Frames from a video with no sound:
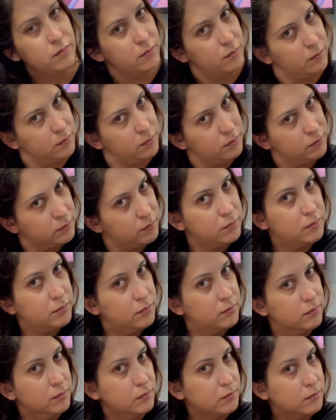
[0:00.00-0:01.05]

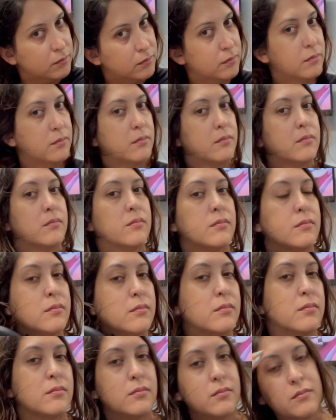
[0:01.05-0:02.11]

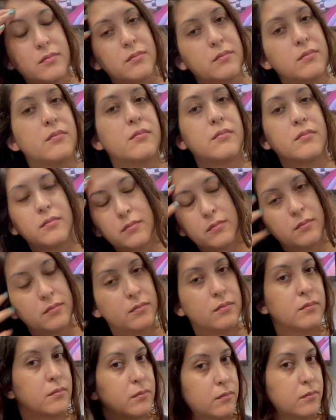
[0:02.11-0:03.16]

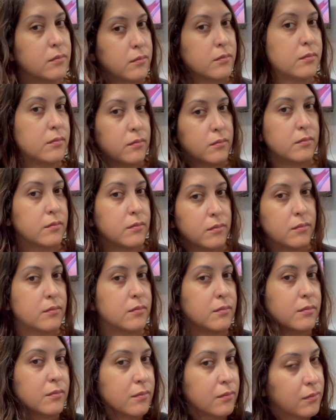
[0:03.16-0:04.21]

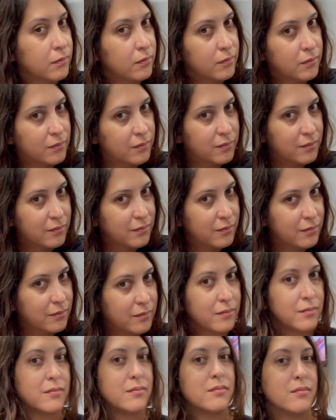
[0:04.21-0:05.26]

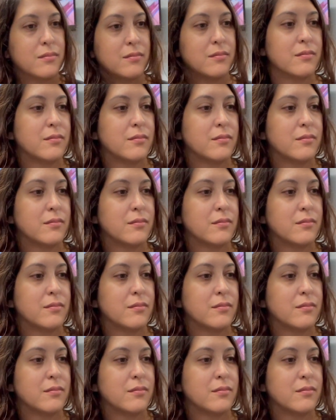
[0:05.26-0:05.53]
[no speech]